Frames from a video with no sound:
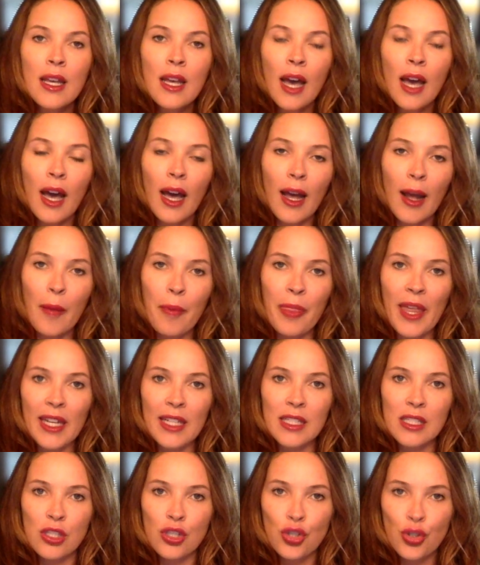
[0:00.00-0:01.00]
that
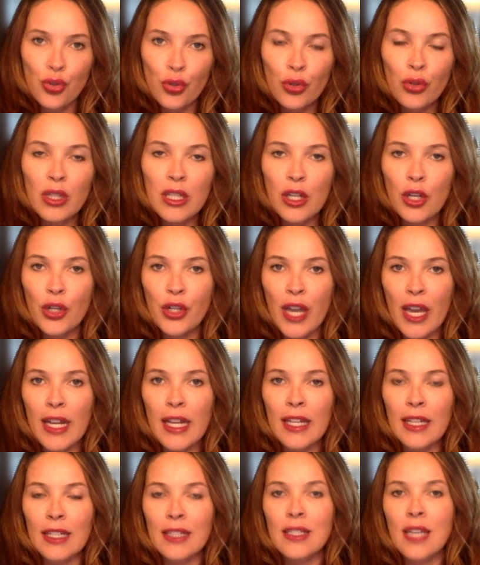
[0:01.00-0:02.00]
is truly truly
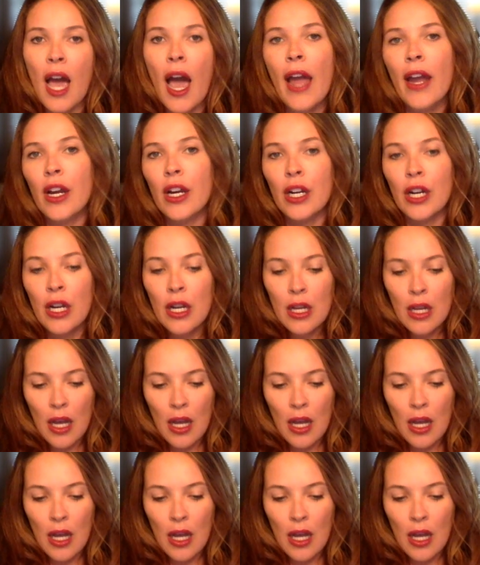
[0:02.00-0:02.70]
creating an entire